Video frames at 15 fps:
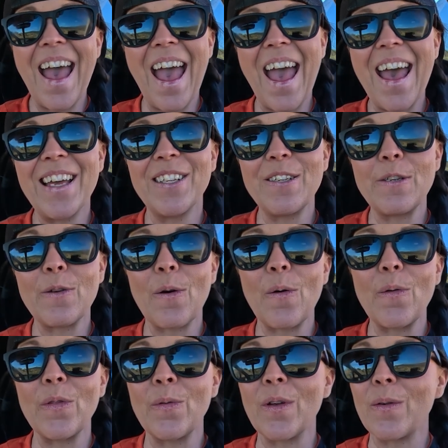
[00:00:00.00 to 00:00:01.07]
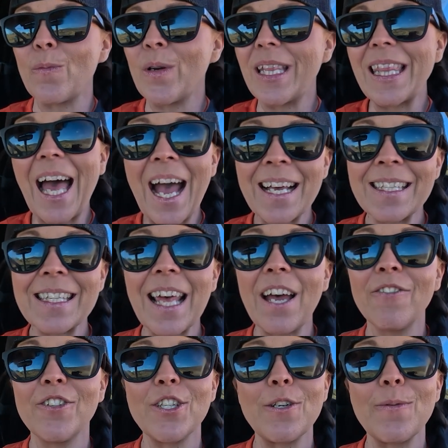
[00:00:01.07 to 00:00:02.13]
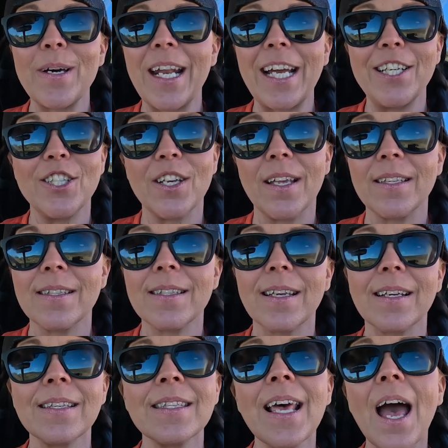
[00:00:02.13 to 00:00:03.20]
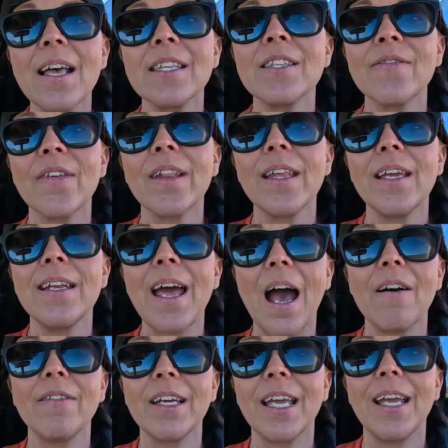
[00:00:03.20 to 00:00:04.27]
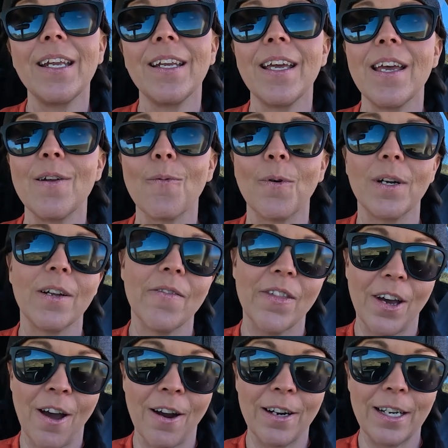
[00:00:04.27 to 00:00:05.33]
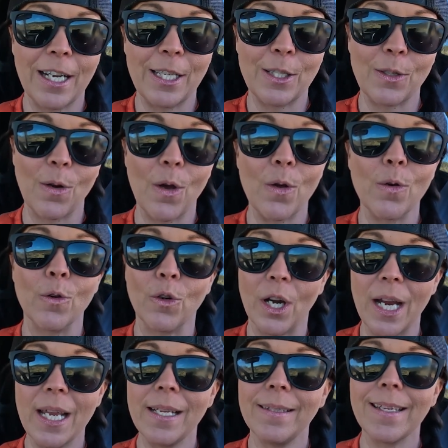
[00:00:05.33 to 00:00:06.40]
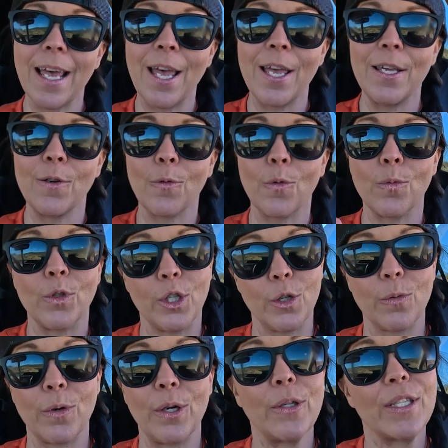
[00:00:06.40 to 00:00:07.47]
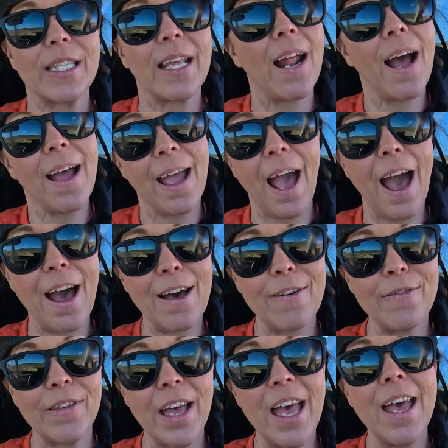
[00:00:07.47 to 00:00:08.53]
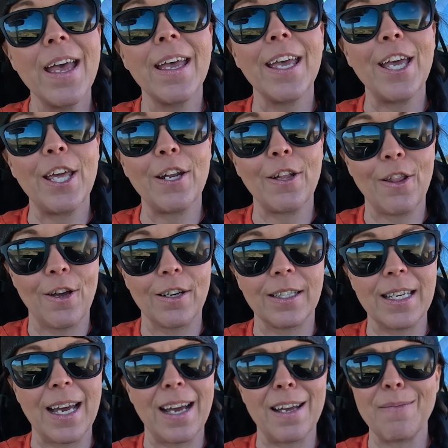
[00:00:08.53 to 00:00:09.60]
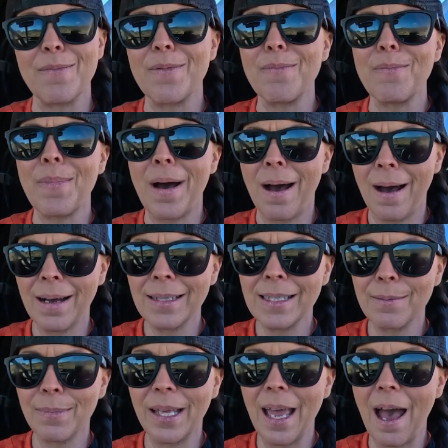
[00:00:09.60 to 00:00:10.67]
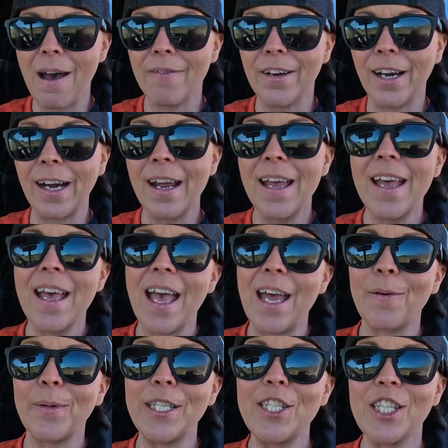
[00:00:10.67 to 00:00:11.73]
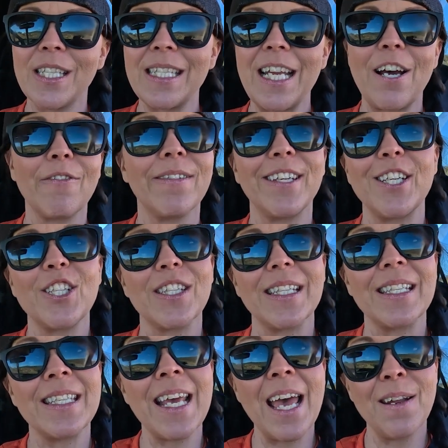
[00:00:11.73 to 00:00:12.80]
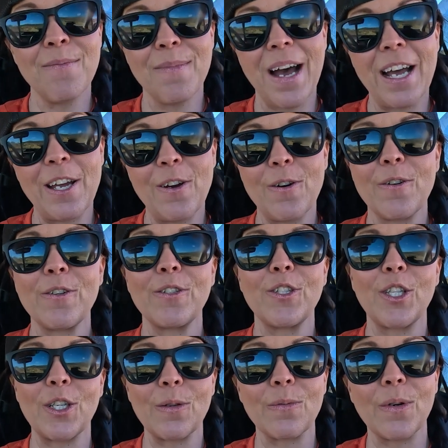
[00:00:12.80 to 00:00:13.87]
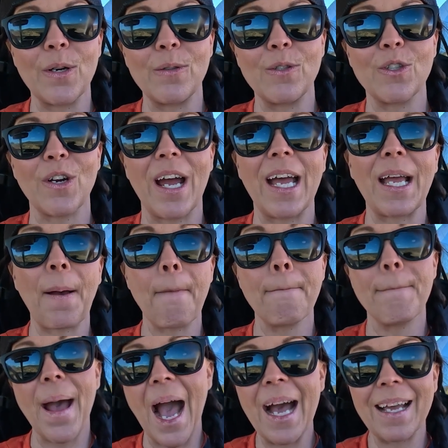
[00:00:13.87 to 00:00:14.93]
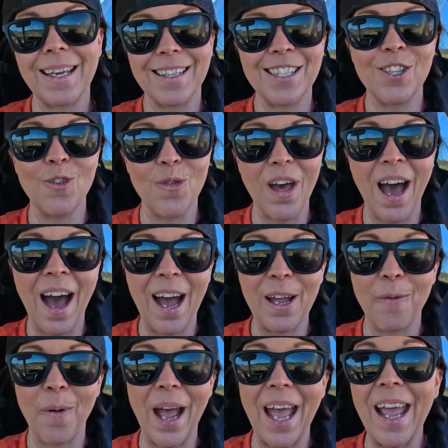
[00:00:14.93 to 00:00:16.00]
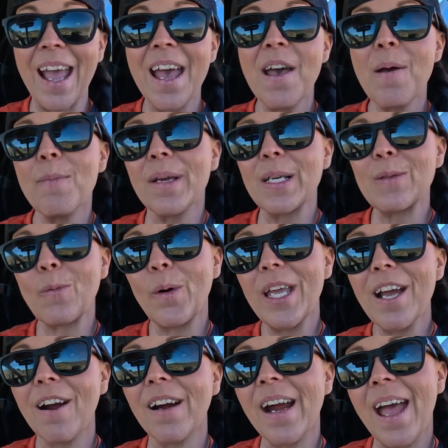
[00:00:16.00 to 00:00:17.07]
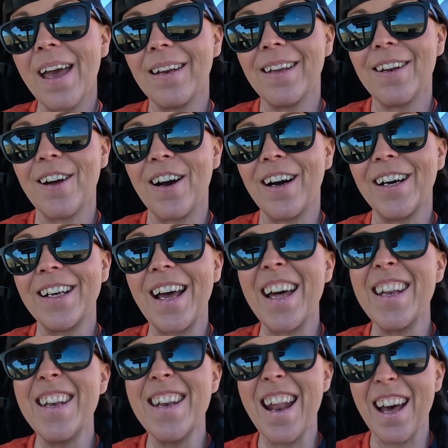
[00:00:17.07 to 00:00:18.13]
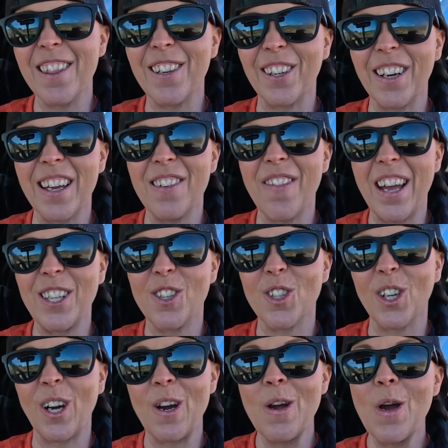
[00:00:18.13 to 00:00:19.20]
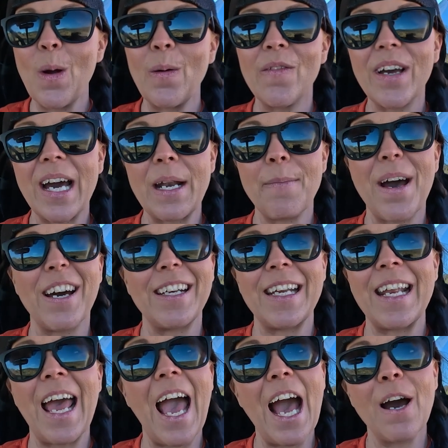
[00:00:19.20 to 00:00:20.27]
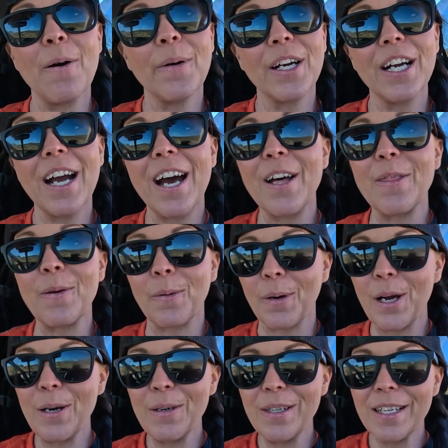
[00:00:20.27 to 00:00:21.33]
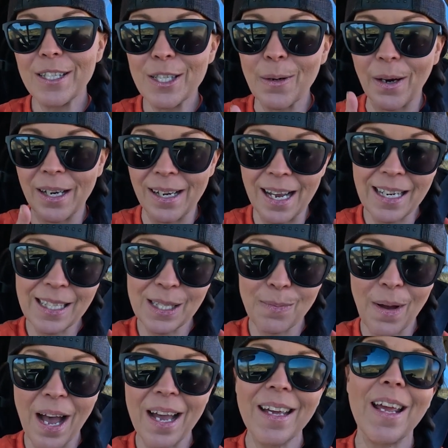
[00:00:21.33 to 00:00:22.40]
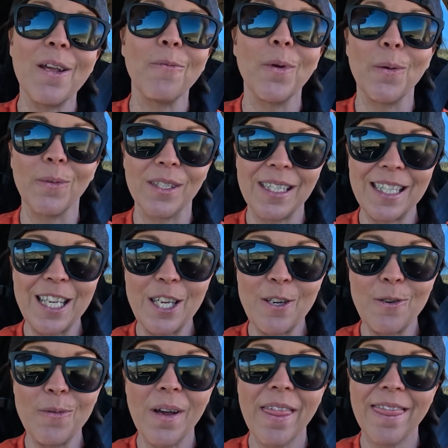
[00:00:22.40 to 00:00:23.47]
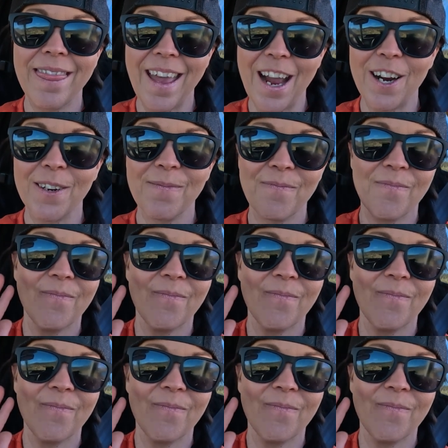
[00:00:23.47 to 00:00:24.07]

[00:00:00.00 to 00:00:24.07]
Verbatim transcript: And we last left you when I just successfully navigated one of the hardest grades and dirt roads that I have in a long time, possibly ever. And we just now finished the 10-mile dirt road trek back to the highway because we are headed on another adventure. We've got about an hour on the road to our next spot and we will see you there.